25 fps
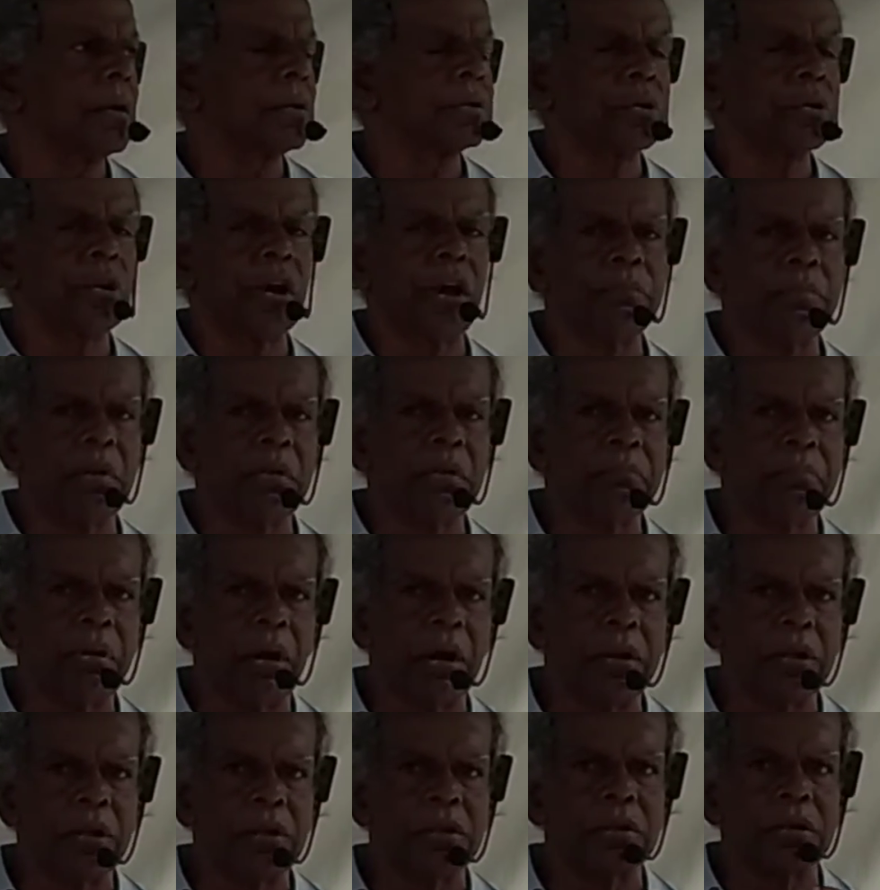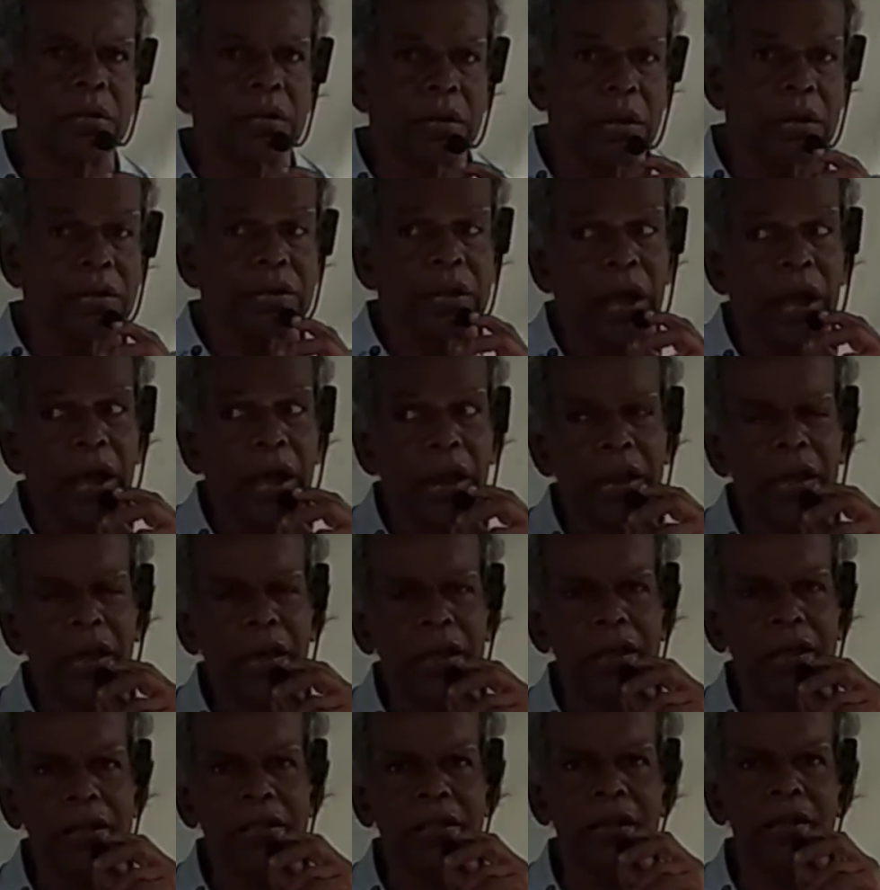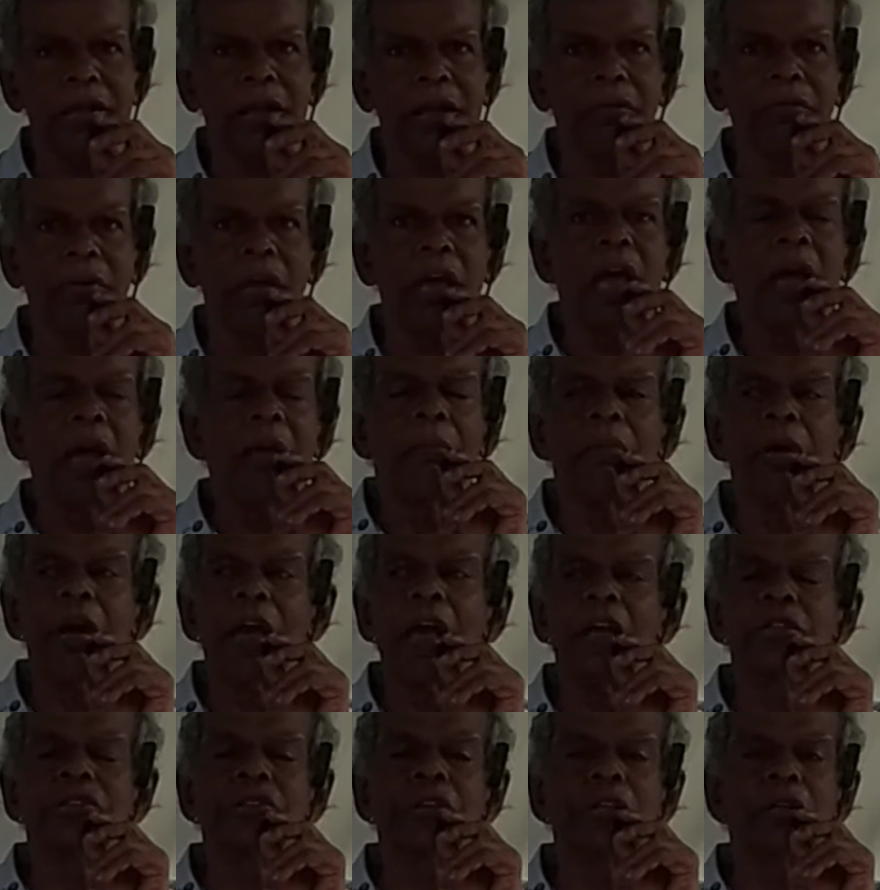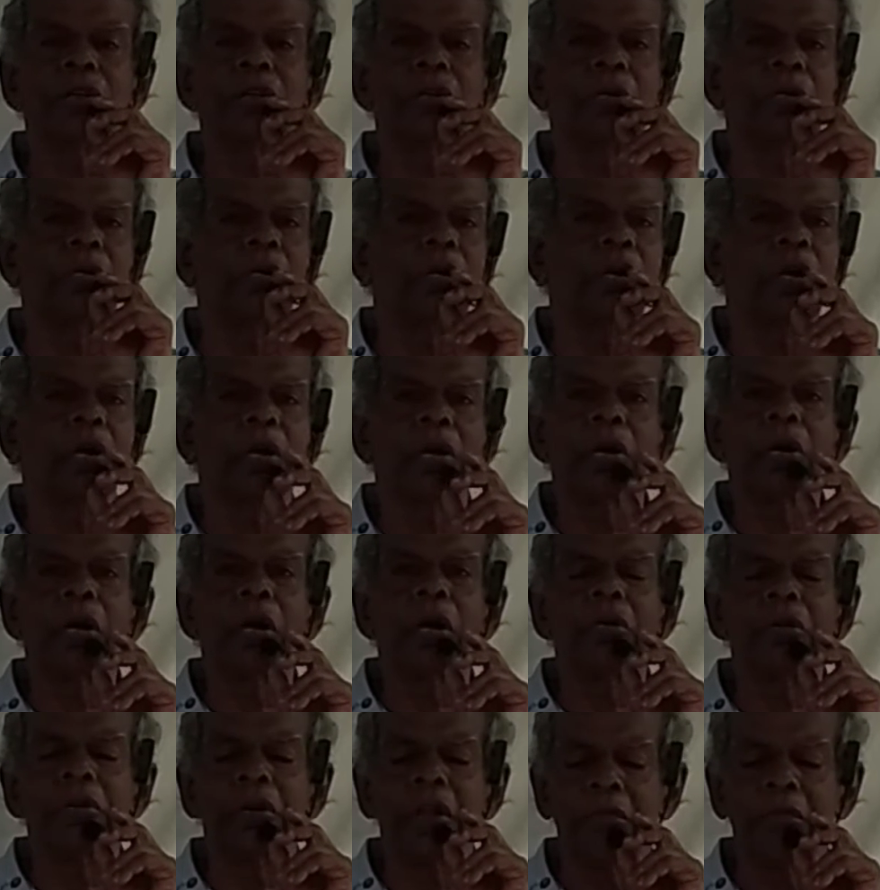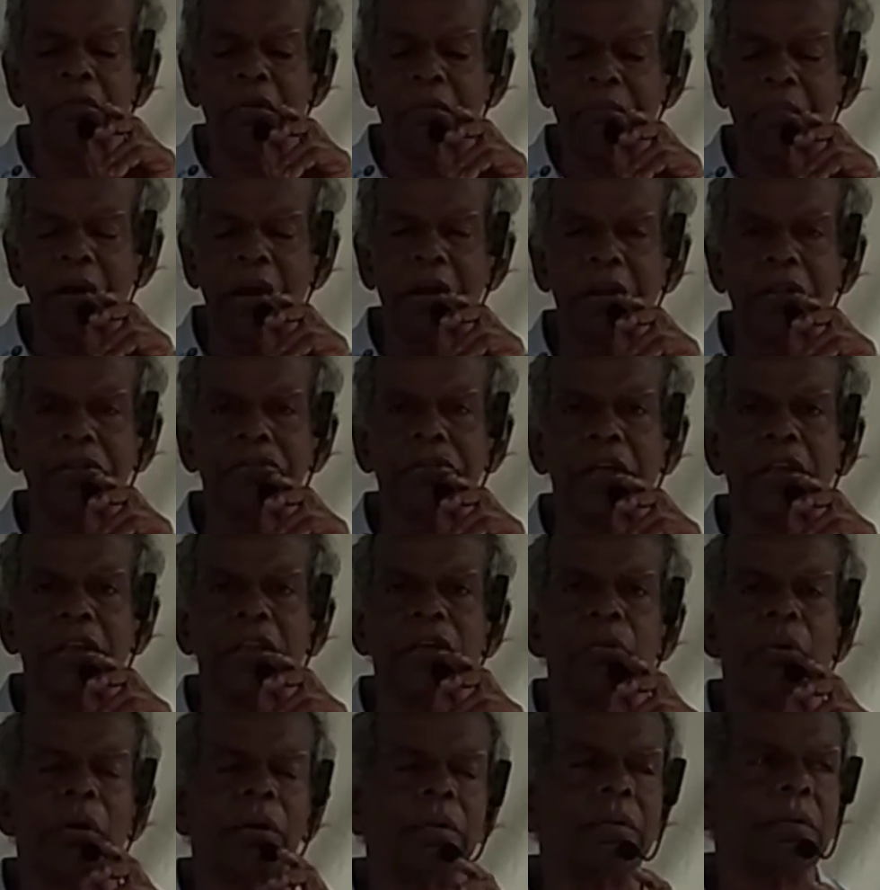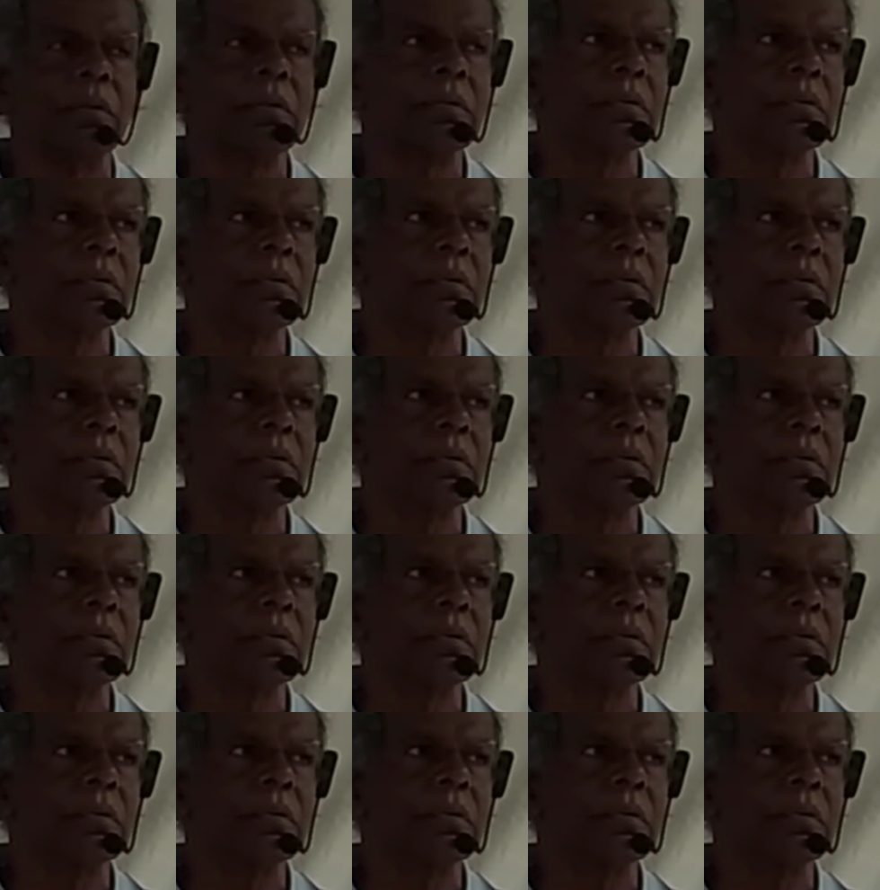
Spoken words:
So I've been punished. It's earlier you think that, but actually no, God never punished anyone.